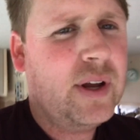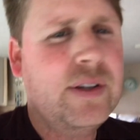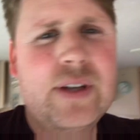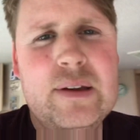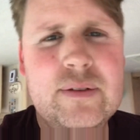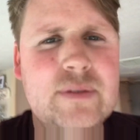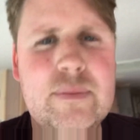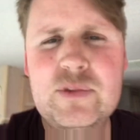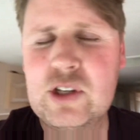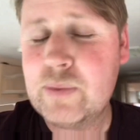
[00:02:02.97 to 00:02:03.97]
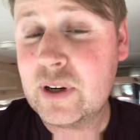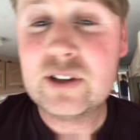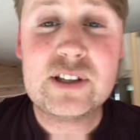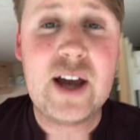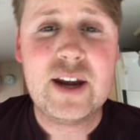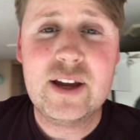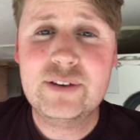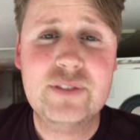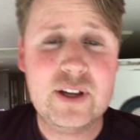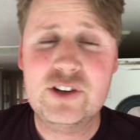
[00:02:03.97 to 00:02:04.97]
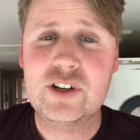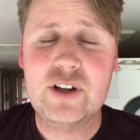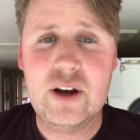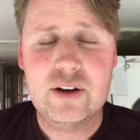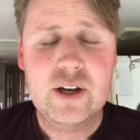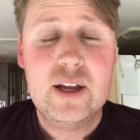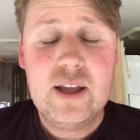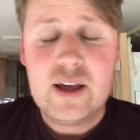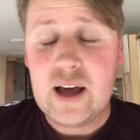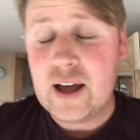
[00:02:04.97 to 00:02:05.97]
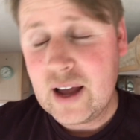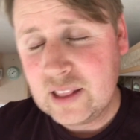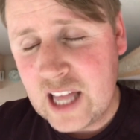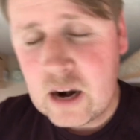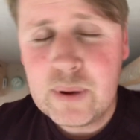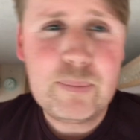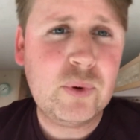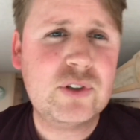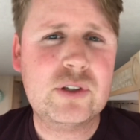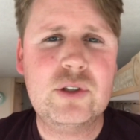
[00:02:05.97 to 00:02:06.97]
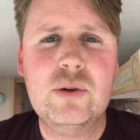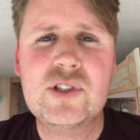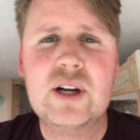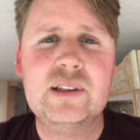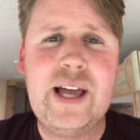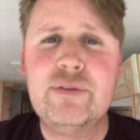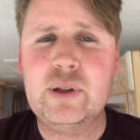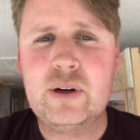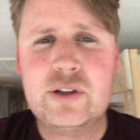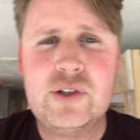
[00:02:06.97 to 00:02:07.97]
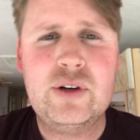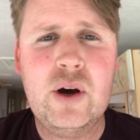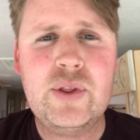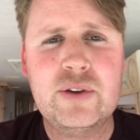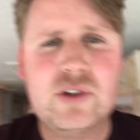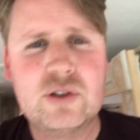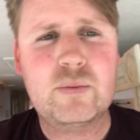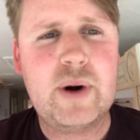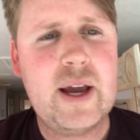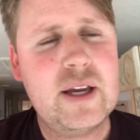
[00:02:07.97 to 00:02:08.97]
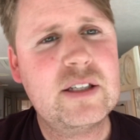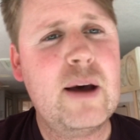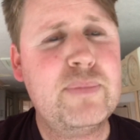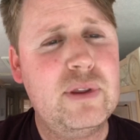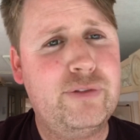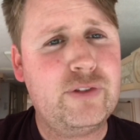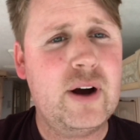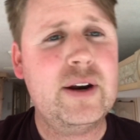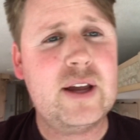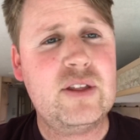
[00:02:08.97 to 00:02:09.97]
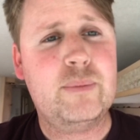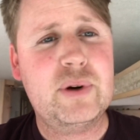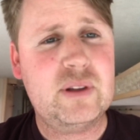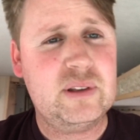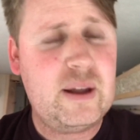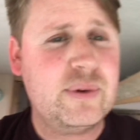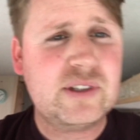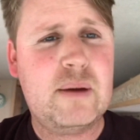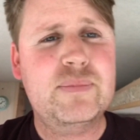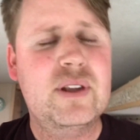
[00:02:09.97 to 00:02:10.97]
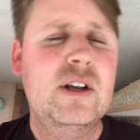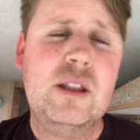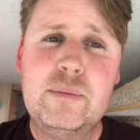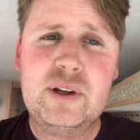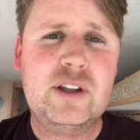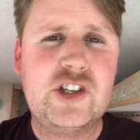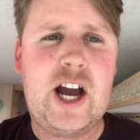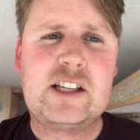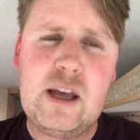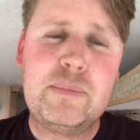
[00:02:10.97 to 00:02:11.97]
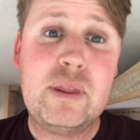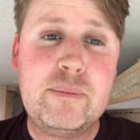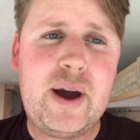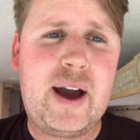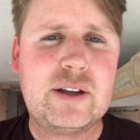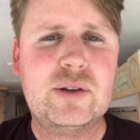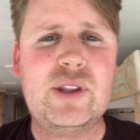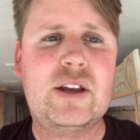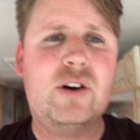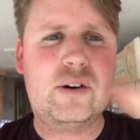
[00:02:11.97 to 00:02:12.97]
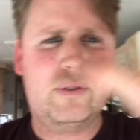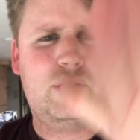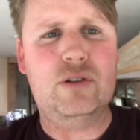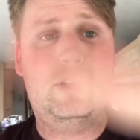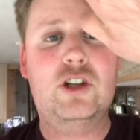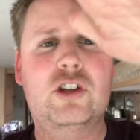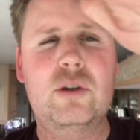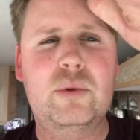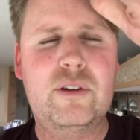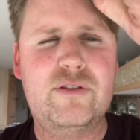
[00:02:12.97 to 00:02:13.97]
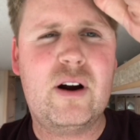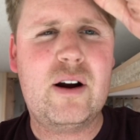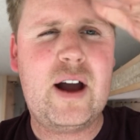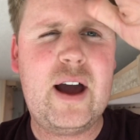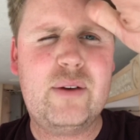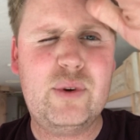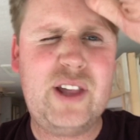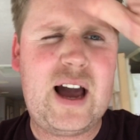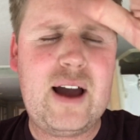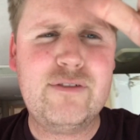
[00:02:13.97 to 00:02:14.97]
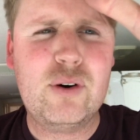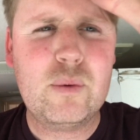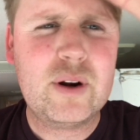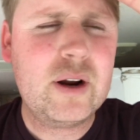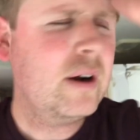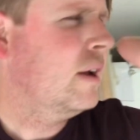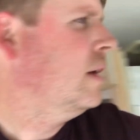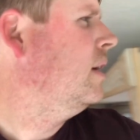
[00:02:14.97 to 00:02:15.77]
easy. Just bring your slide in, and you're good. A lot of people just use their levelers. They'll just raise up the front, and they'll bring their levels up. They bring the jacks up in the back so that you're tilted really high forward here,